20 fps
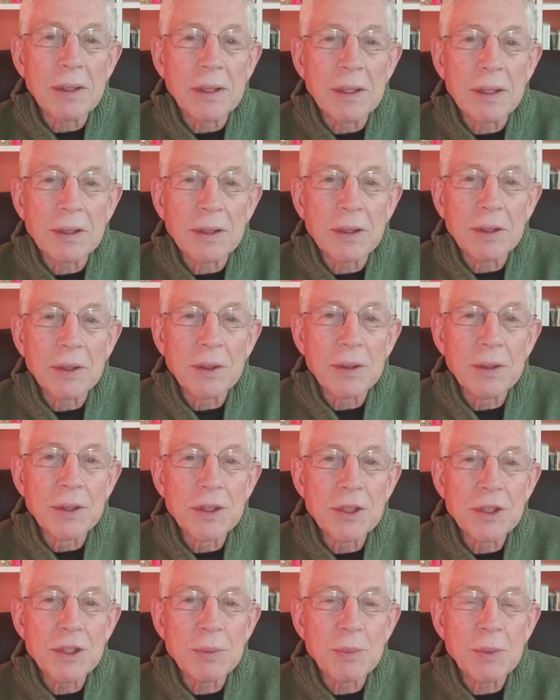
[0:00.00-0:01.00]
and
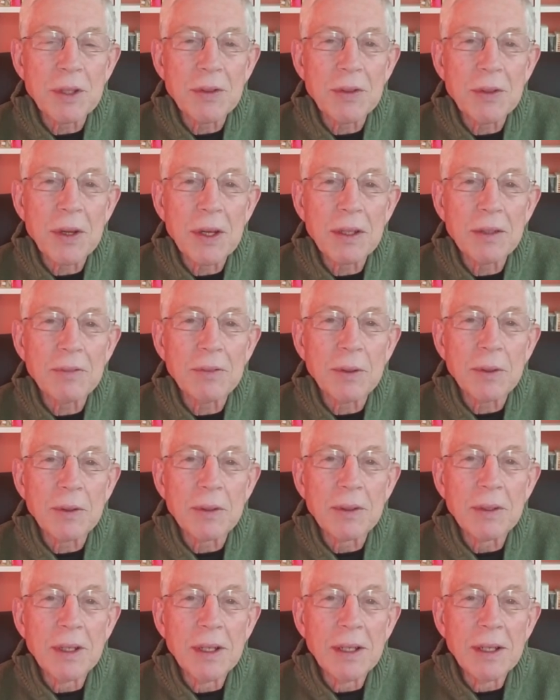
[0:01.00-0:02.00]
encouraged to be
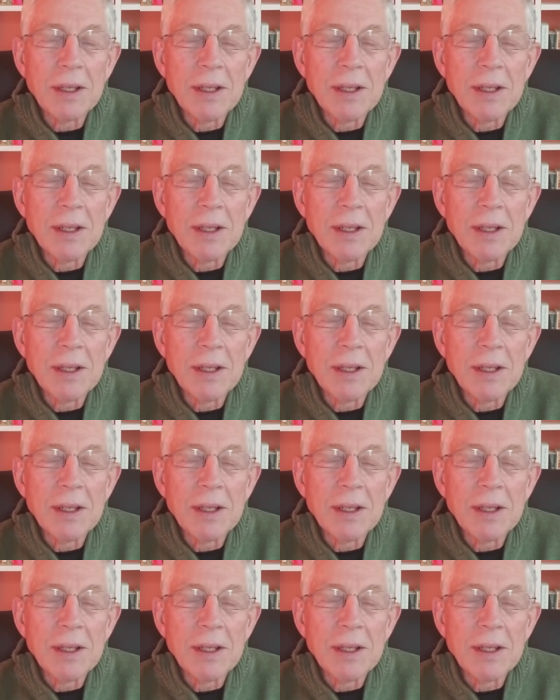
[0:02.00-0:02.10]
thankful